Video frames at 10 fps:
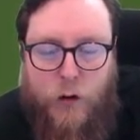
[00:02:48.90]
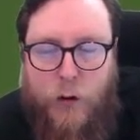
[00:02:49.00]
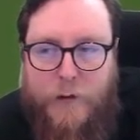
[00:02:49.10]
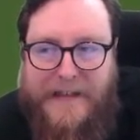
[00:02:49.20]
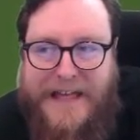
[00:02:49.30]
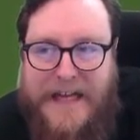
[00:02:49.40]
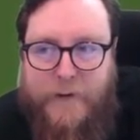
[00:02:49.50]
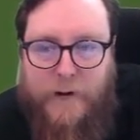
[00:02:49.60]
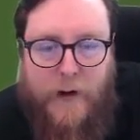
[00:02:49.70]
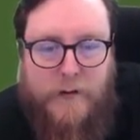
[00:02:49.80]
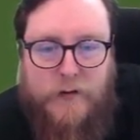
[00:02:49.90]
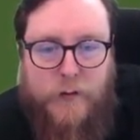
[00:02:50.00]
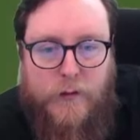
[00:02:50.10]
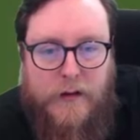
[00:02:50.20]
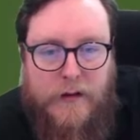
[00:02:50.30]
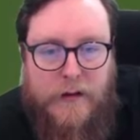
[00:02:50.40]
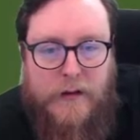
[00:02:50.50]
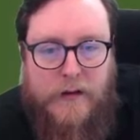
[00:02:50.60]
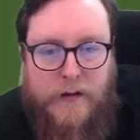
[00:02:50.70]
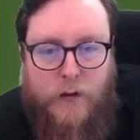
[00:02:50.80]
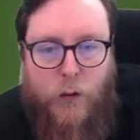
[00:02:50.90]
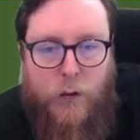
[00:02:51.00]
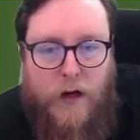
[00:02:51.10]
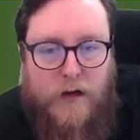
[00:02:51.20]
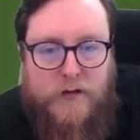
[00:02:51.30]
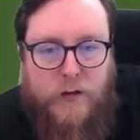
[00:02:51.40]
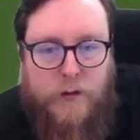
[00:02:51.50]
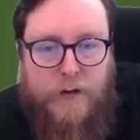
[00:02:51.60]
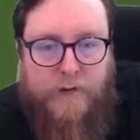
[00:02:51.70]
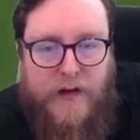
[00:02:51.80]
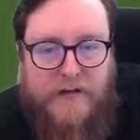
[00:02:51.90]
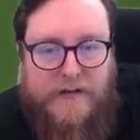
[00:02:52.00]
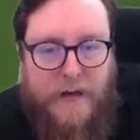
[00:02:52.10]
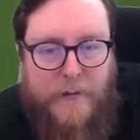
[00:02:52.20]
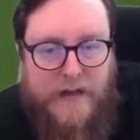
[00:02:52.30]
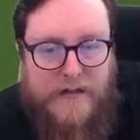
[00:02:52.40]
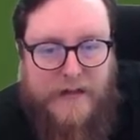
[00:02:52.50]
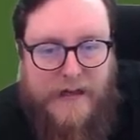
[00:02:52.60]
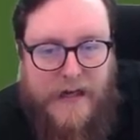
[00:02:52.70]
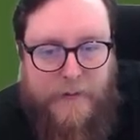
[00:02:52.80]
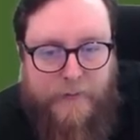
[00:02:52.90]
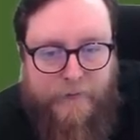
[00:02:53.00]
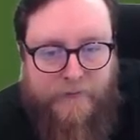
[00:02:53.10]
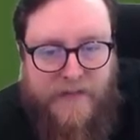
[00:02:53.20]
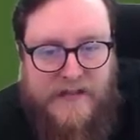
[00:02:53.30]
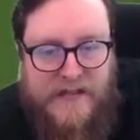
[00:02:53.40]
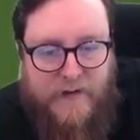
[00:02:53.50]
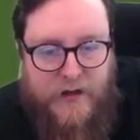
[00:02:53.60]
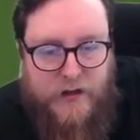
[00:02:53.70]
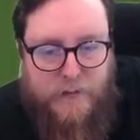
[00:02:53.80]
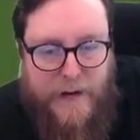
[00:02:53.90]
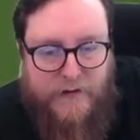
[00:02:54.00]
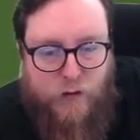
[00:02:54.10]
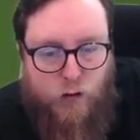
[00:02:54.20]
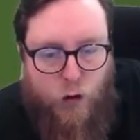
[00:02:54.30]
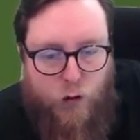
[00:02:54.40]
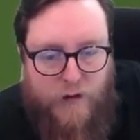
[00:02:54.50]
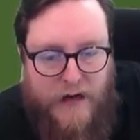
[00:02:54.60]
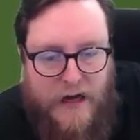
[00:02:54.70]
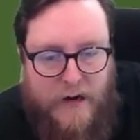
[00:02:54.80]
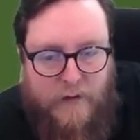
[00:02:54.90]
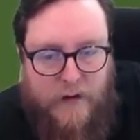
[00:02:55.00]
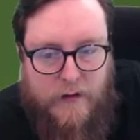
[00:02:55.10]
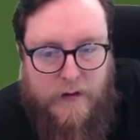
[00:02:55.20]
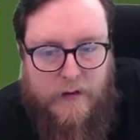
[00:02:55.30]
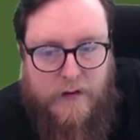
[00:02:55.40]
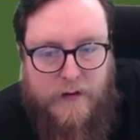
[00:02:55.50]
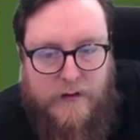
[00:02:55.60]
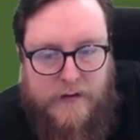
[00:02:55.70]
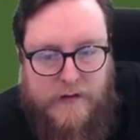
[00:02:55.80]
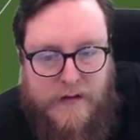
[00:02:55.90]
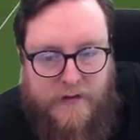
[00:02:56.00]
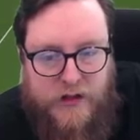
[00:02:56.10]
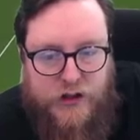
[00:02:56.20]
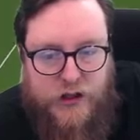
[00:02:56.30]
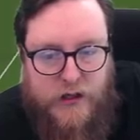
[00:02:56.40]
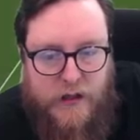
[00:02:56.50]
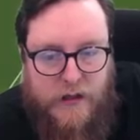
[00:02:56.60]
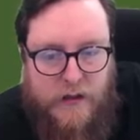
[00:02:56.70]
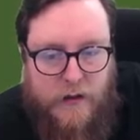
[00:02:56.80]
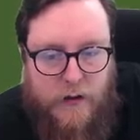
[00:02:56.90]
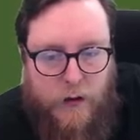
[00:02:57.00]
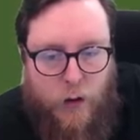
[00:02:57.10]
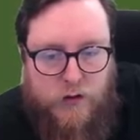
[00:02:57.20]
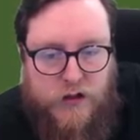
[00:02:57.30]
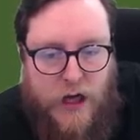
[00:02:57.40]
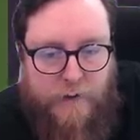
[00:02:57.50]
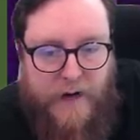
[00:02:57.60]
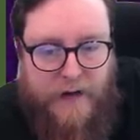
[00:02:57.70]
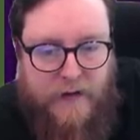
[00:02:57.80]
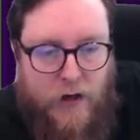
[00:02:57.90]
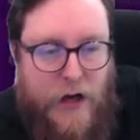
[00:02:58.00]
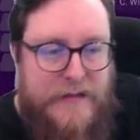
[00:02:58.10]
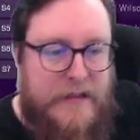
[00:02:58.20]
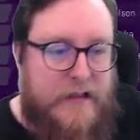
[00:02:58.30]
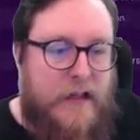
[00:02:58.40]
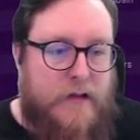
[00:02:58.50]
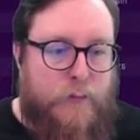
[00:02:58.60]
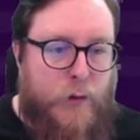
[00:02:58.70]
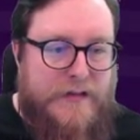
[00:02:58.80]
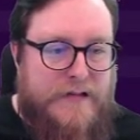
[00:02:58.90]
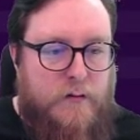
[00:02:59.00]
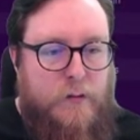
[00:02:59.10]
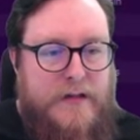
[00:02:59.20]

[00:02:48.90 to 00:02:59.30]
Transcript: Corner again for Arsenal. All Arsenal in the first 10 minutes of the game. Savic back to Torreira. Savic, Longstaff in. Nicely done, boys. That's what we